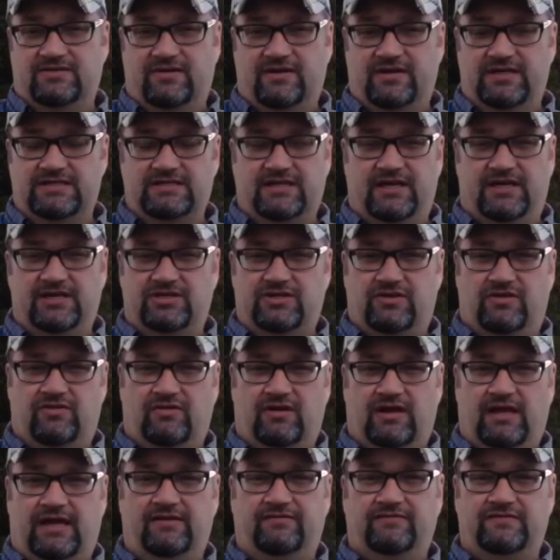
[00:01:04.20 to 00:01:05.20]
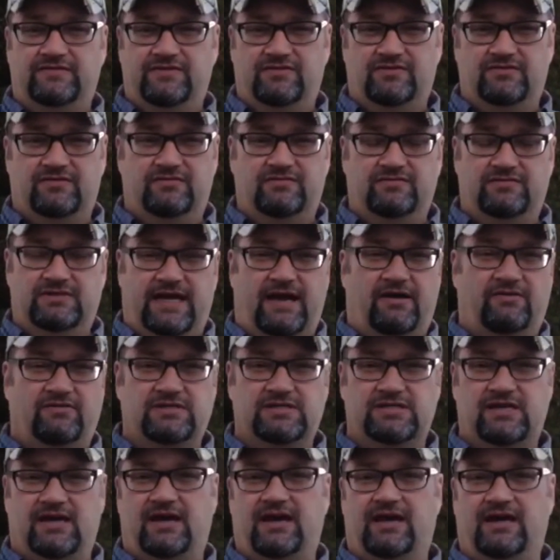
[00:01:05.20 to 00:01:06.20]
they're in a stage of their life, to
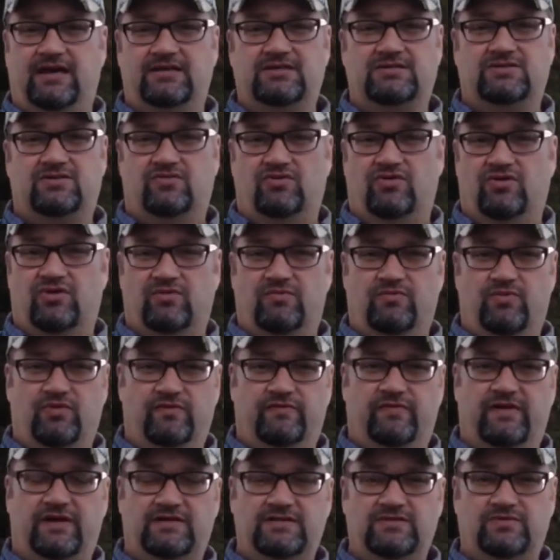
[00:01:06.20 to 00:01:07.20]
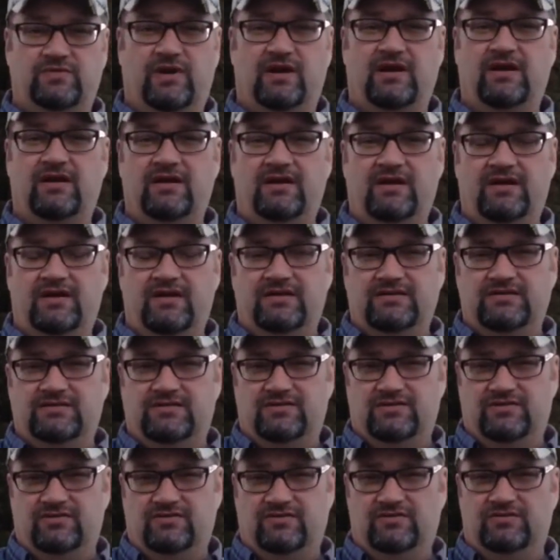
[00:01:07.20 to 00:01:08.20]
downsize or move elsewhere,
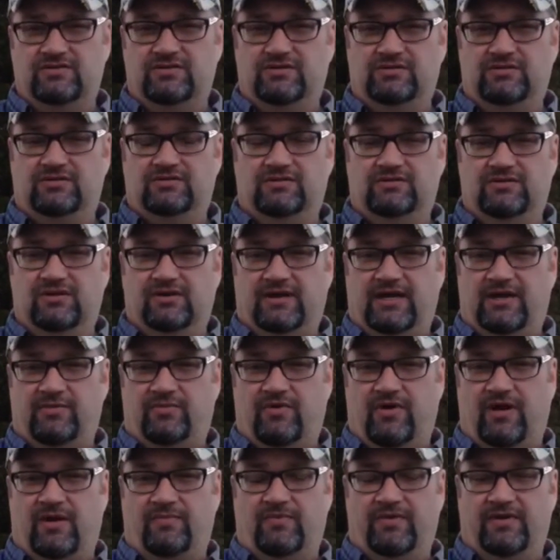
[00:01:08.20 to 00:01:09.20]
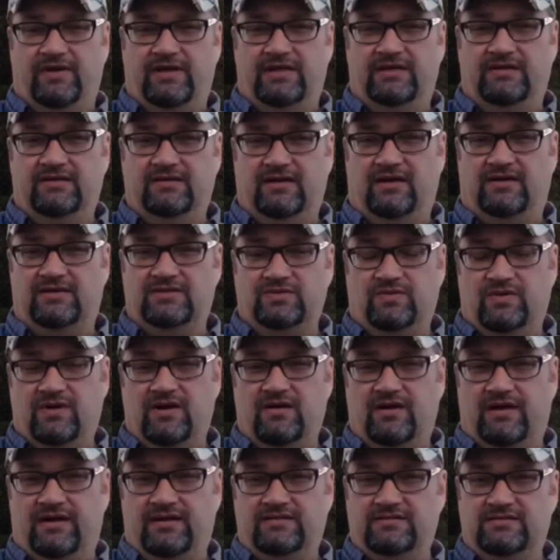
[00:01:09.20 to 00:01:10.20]
to look at property
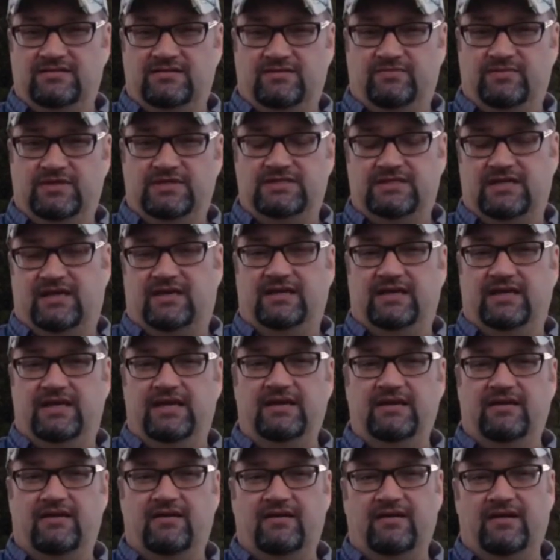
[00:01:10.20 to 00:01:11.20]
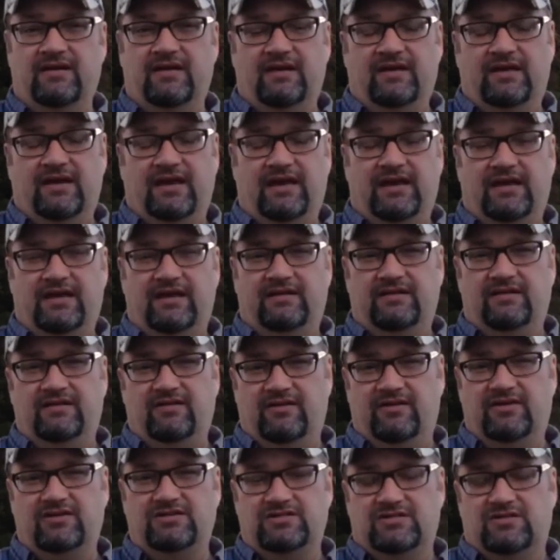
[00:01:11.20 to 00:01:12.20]
elsewhere and to be selling here. And
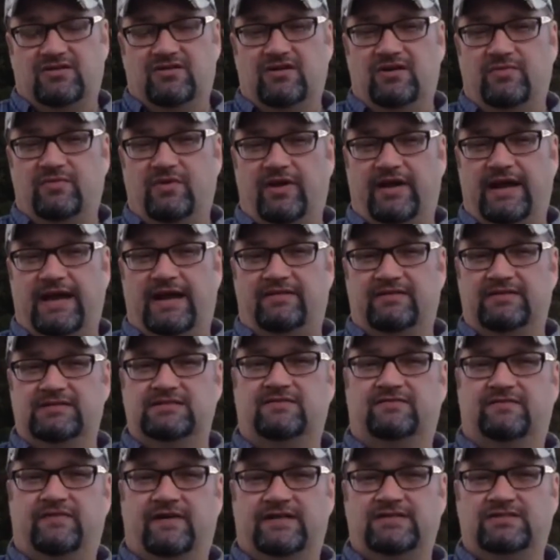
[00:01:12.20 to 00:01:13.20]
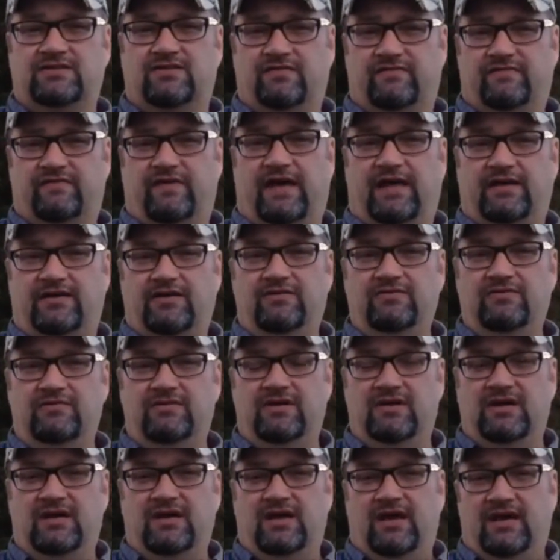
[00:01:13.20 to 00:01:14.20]
they're concerned about how this affects their value.
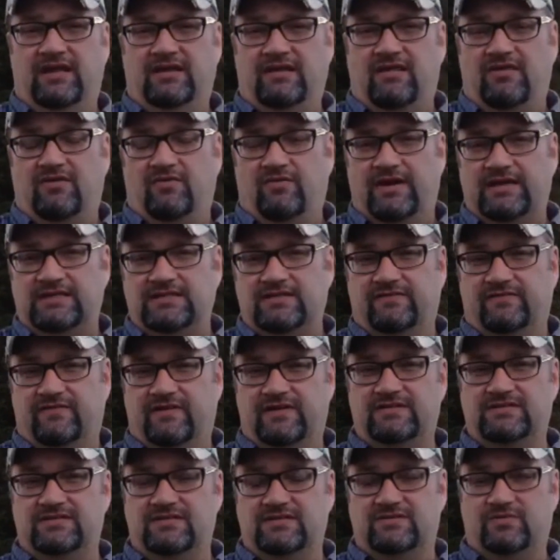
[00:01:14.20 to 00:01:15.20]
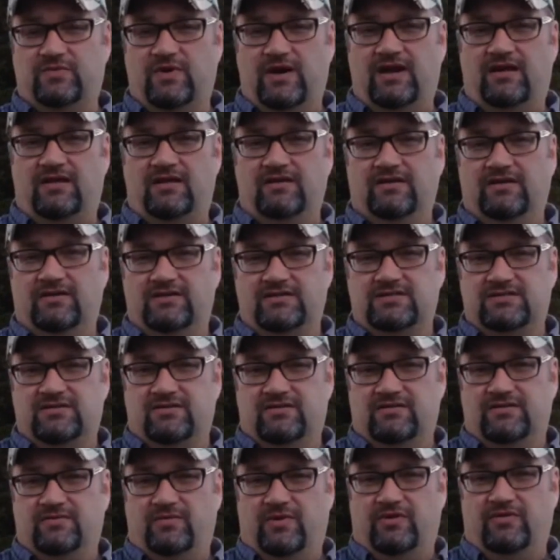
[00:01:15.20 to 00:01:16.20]
And then the rest of us as well are
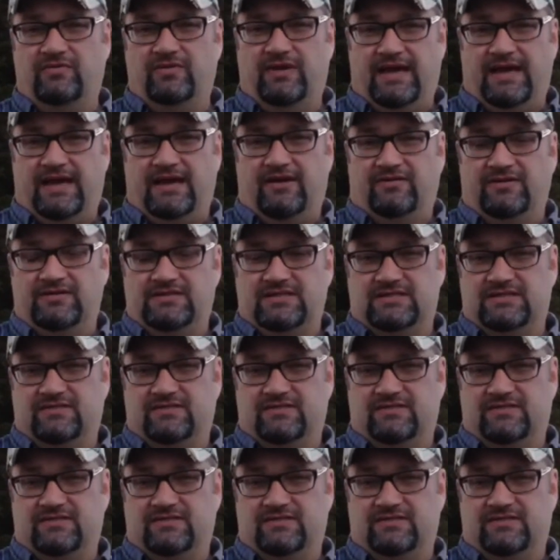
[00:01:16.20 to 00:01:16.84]
concerned about how does